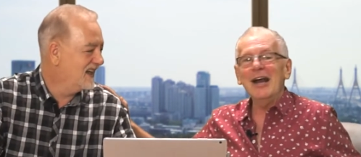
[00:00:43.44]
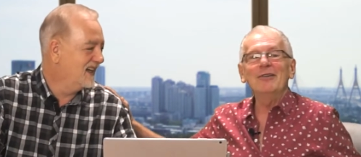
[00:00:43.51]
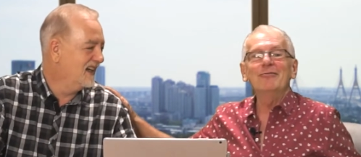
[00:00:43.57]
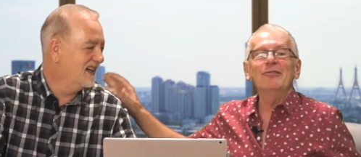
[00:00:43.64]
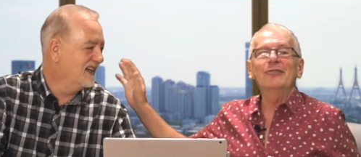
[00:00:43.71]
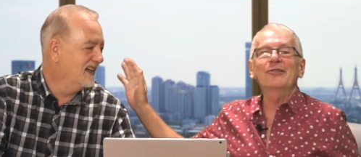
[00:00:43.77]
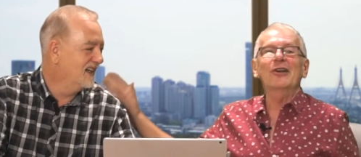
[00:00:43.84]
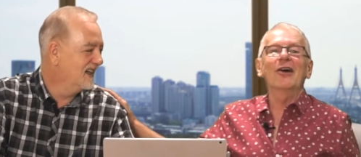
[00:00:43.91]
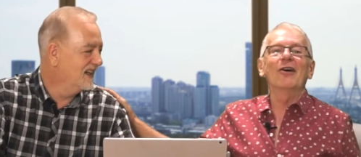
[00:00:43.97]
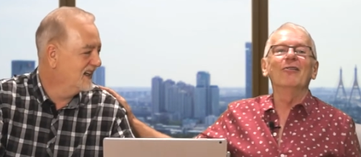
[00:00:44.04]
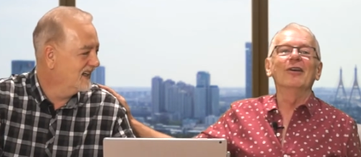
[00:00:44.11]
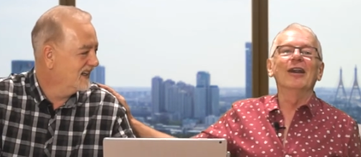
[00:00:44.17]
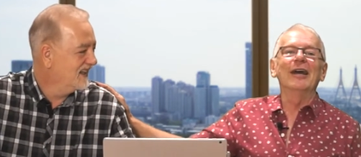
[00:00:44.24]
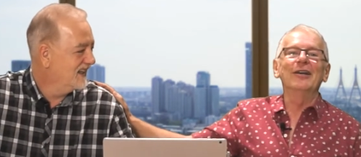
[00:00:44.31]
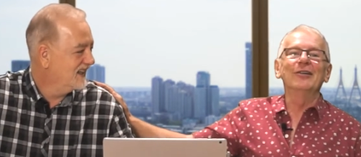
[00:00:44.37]
Speaker 1: Andrew
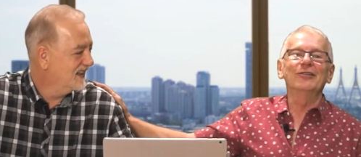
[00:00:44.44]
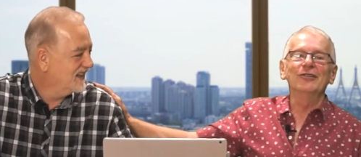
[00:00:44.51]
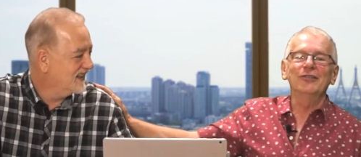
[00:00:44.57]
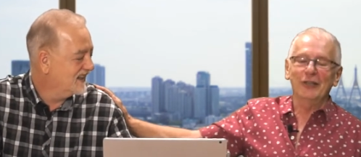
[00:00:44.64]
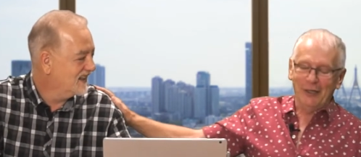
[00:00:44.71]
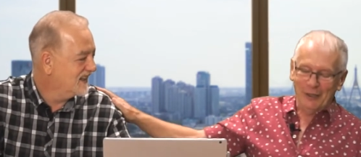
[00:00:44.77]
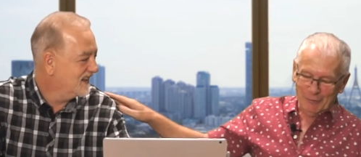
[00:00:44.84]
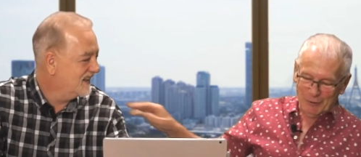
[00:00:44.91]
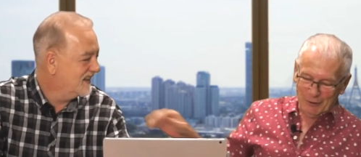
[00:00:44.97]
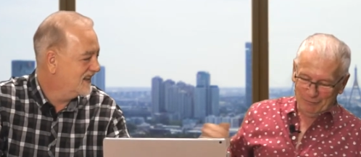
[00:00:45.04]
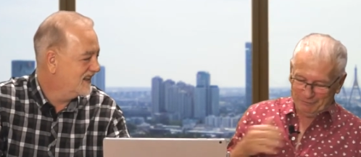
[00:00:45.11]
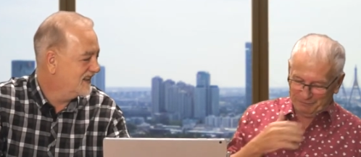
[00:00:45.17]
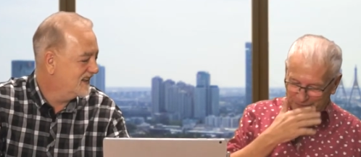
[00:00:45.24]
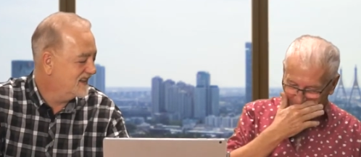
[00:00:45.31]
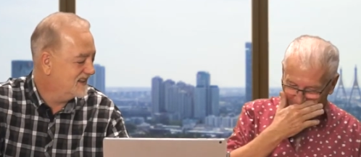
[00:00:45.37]
Sloan, ladies and
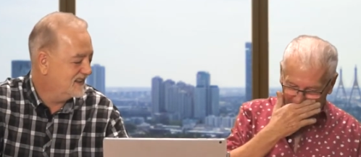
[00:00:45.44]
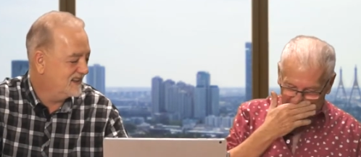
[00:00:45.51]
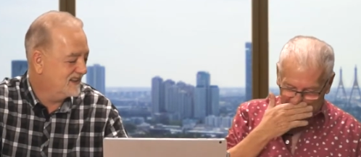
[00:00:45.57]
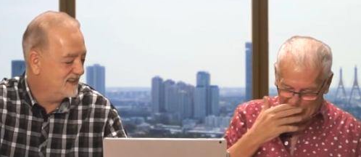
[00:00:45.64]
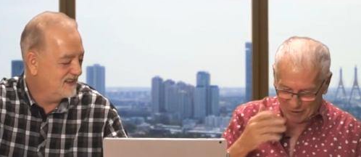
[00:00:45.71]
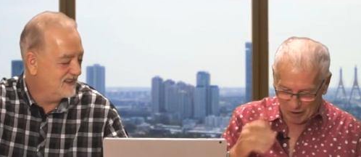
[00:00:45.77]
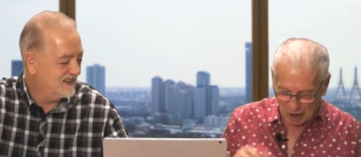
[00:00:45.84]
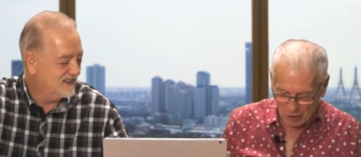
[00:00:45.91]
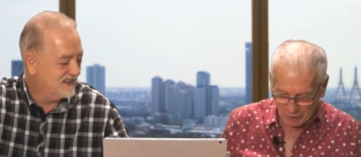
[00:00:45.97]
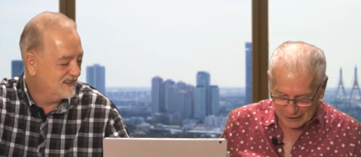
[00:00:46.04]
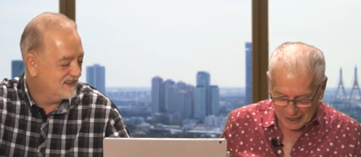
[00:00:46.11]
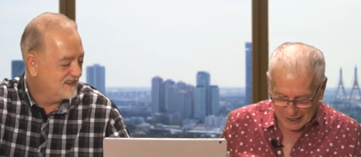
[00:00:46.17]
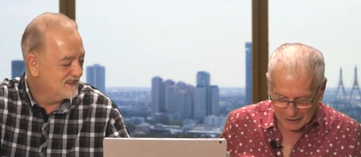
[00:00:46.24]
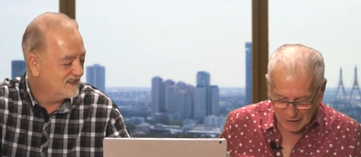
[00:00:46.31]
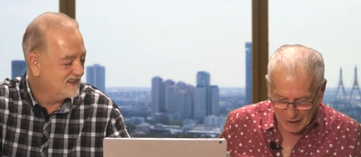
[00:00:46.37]
gentlemen. Uh,
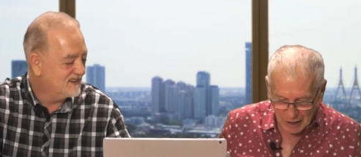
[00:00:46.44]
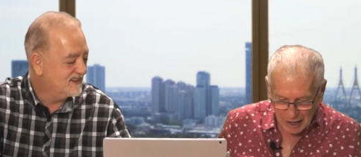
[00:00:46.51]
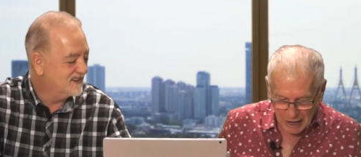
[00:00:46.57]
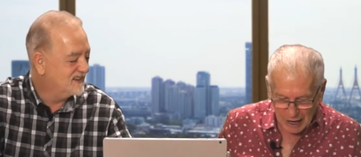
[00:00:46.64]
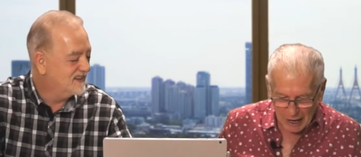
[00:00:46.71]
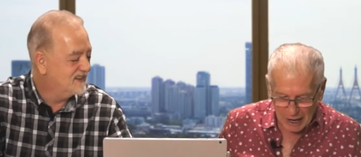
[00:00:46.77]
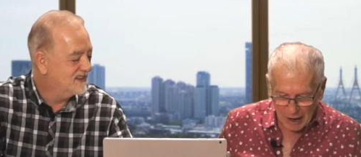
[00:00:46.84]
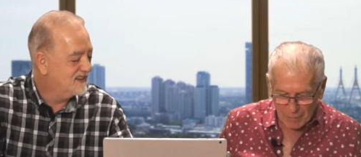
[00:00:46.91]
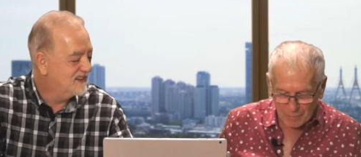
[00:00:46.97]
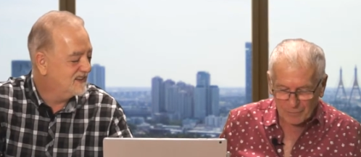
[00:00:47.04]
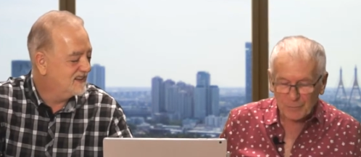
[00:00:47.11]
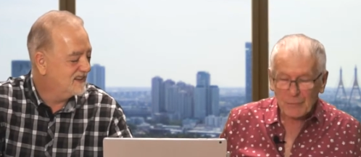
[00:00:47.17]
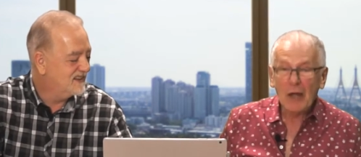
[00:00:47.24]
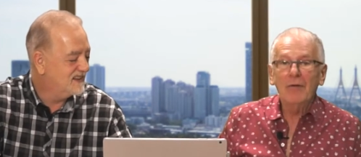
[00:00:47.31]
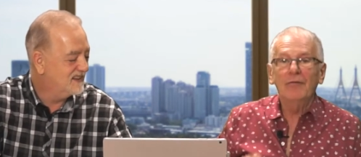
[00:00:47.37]
okay.
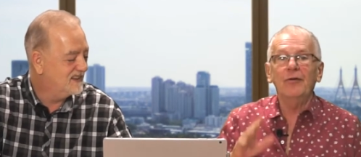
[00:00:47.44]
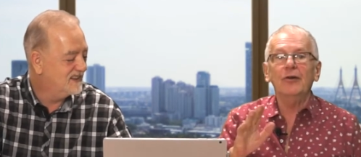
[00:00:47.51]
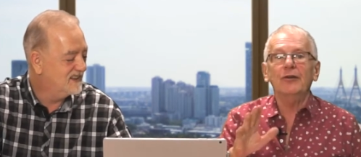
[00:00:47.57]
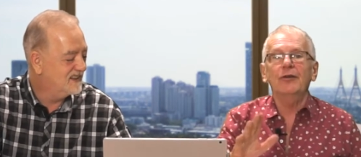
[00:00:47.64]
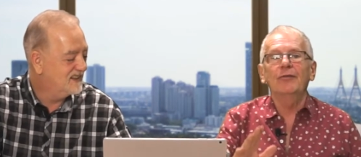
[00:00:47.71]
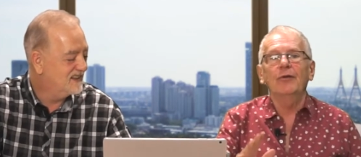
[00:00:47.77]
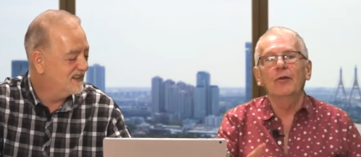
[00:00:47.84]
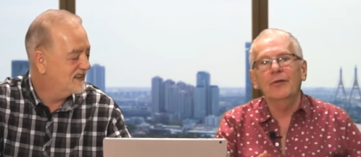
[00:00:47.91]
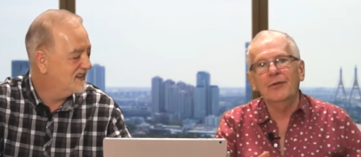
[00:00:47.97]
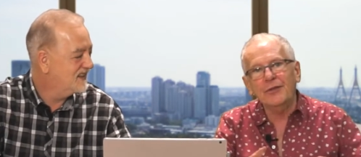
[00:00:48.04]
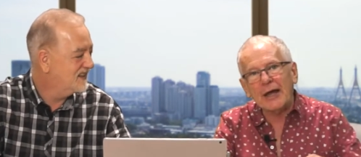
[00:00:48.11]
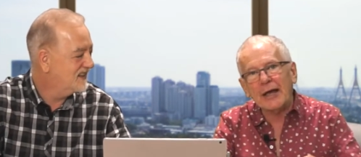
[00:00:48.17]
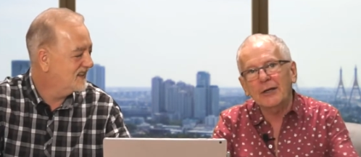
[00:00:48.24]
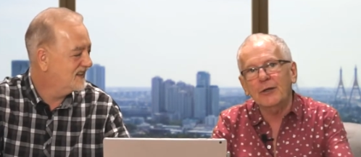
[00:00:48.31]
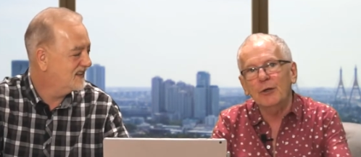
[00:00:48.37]
Um, first of all,
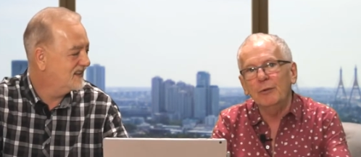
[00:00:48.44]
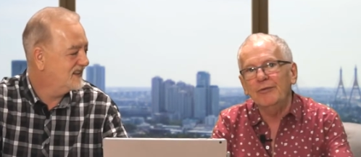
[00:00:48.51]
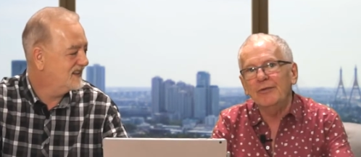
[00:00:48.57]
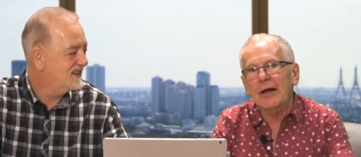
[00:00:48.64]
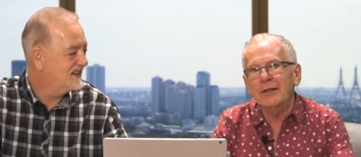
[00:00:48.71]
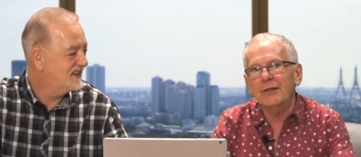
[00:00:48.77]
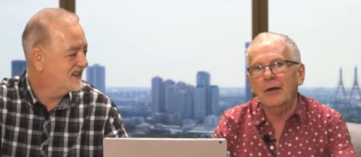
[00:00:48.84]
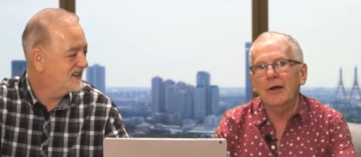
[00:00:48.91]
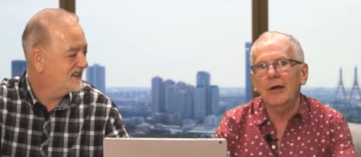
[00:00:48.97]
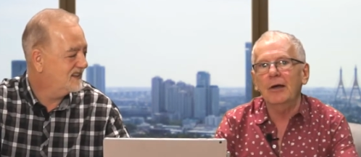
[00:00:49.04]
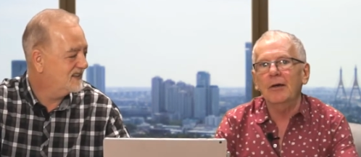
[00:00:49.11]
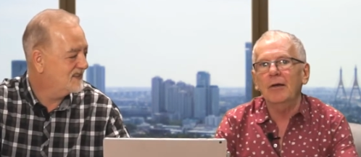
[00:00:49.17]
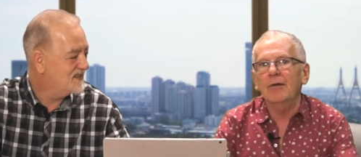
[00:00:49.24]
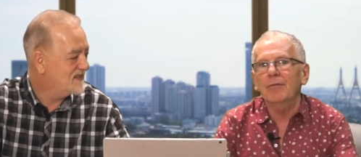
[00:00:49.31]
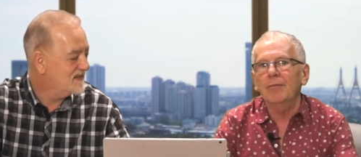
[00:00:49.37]
thank you. We've had
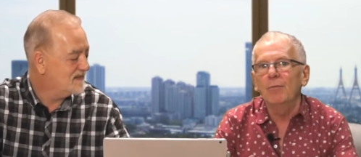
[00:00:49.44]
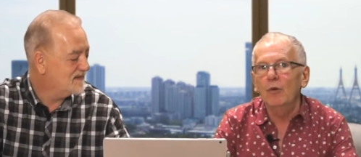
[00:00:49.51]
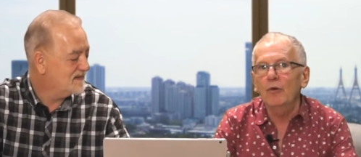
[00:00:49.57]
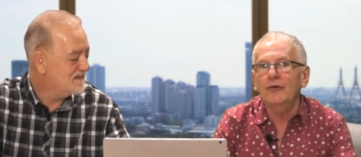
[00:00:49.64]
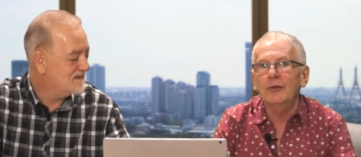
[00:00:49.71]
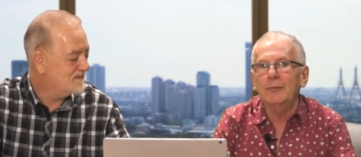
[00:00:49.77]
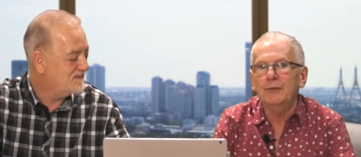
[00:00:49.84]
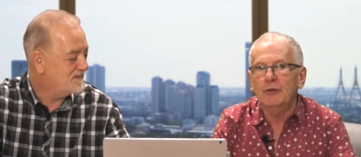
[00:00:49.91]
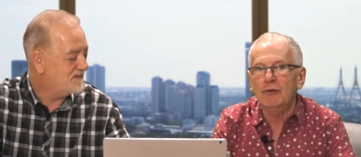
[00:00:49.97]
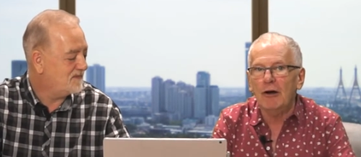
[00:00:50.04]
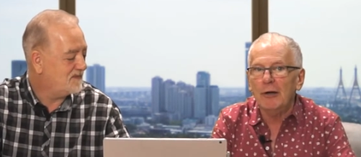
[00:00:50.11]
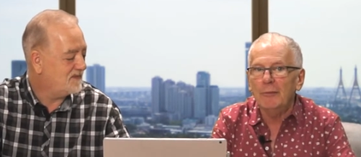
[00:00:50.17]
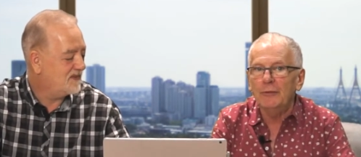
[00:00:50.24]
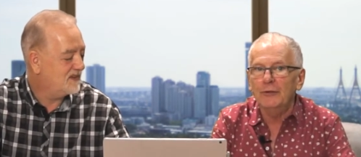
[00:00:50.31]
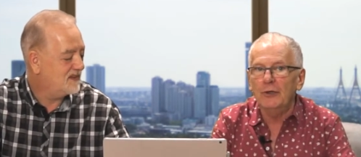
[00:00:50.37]
uh, more
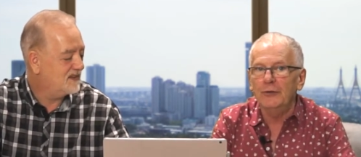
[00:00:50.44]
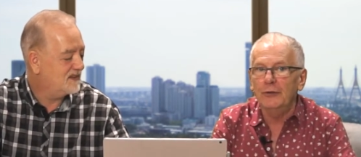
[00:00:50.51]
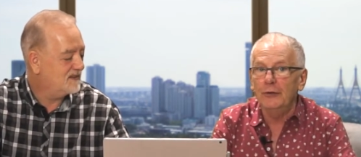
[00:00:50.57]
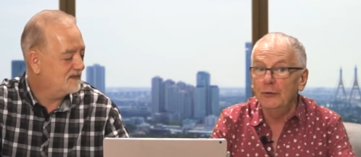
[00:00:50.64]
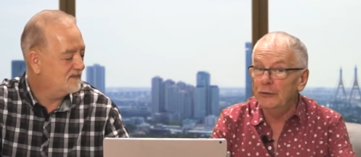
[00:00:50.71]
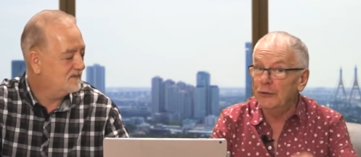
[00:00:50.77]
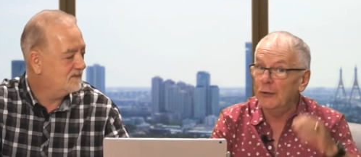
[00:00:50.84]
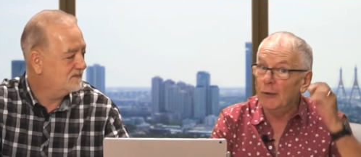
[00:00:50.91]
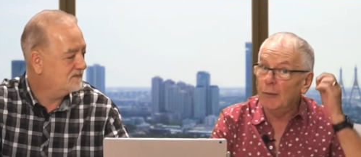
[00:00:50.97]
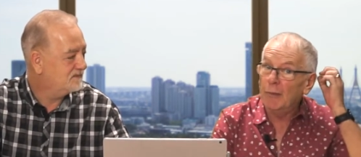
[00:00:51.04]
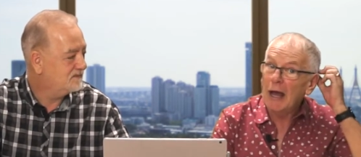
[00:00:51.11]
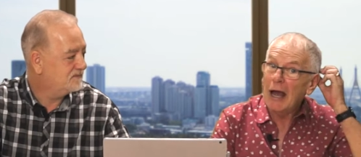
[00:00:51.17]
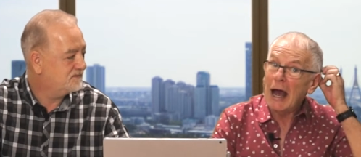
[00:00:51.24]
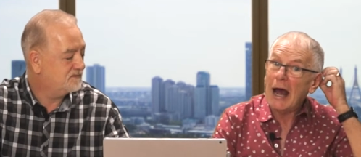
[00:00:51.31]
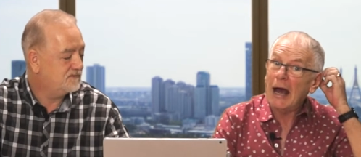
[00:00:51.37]
subscribers on YouTube
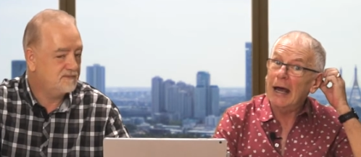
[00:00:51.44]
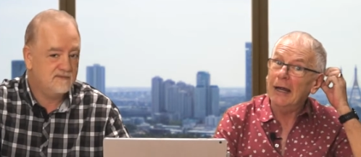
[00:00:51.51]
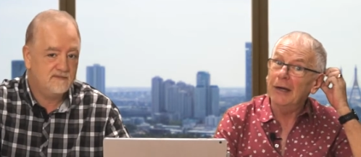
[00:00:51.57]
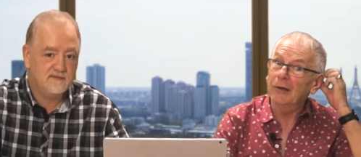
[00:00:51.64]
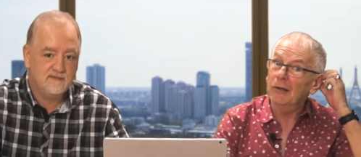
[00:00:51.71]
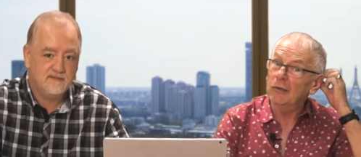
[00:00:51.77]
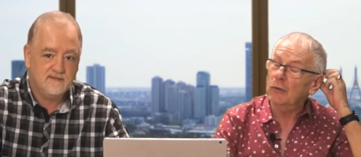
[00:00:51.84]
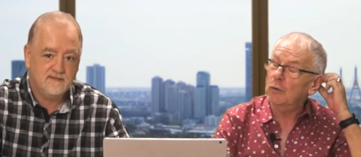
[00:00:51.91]
and